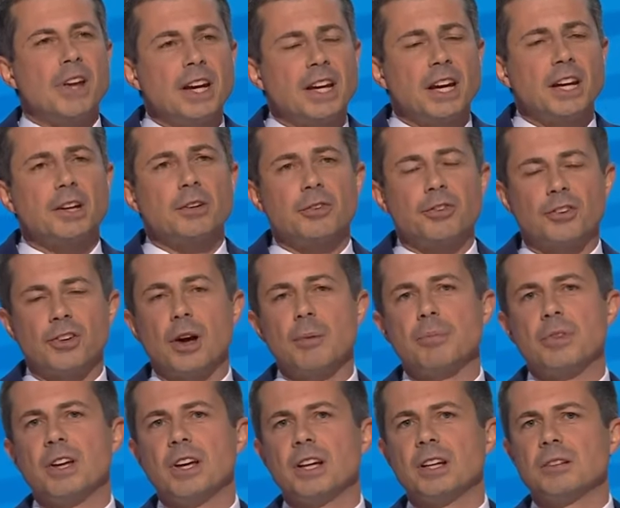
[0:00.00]
I'm thinking
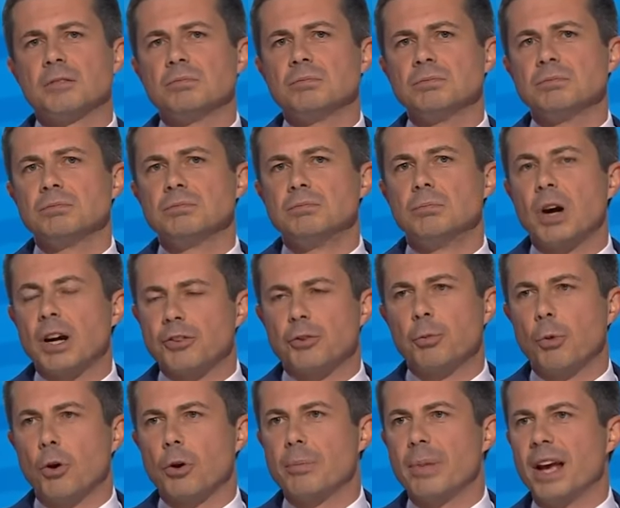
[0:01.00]
of something
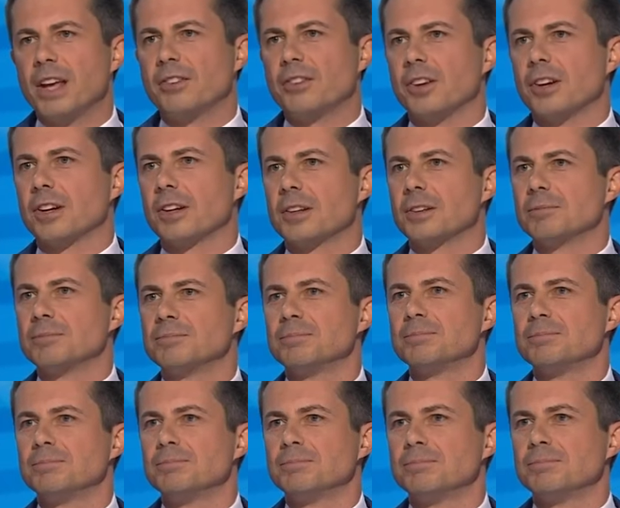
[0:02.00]
much more basic.
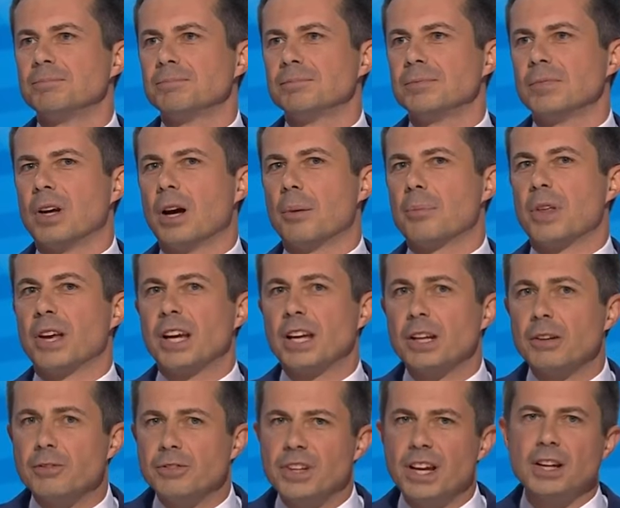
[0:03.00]

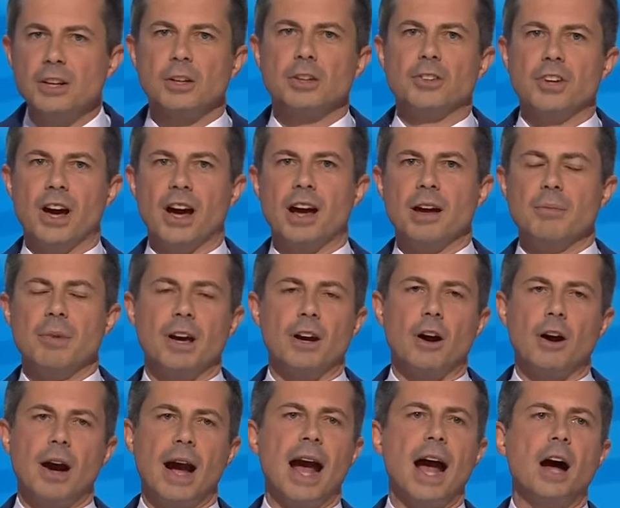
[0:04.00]
I'm thinking of dinner
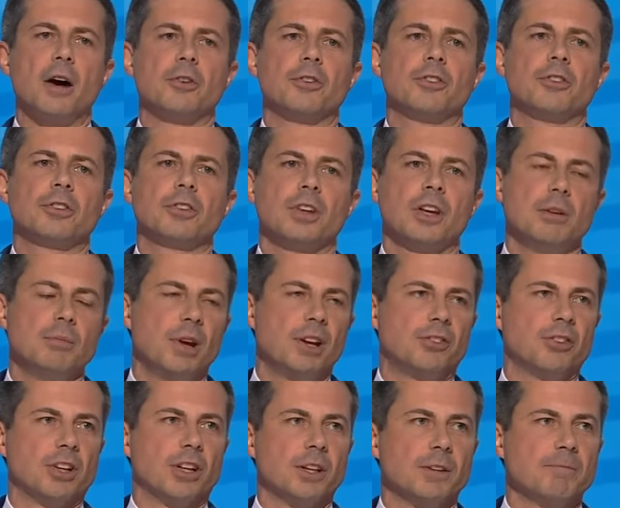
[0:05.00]
time at our house
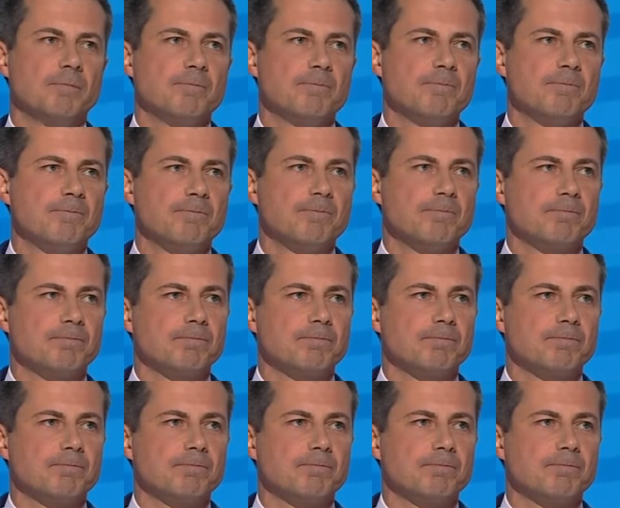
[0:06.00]
in Michigan.